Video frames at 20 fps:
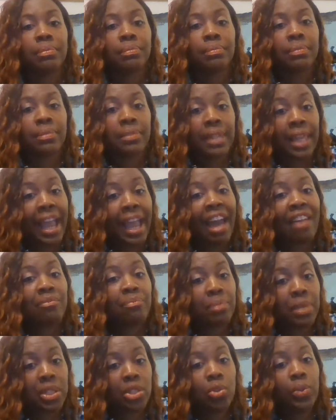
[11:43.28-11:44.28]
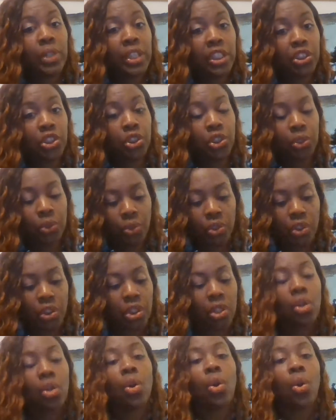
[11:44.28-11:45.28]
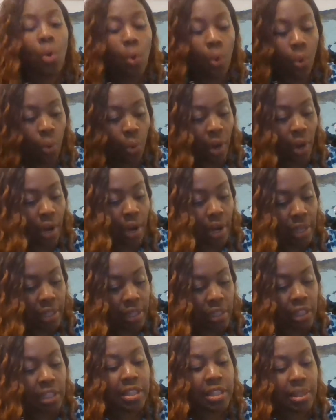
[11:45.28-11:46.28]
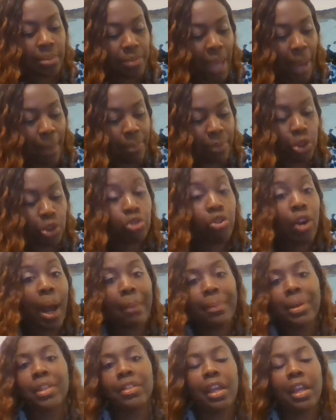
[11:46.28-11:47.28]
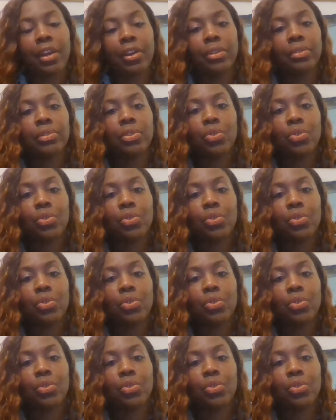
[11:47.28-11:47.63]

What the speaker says: they have mental issues, or it's some type of trauma there.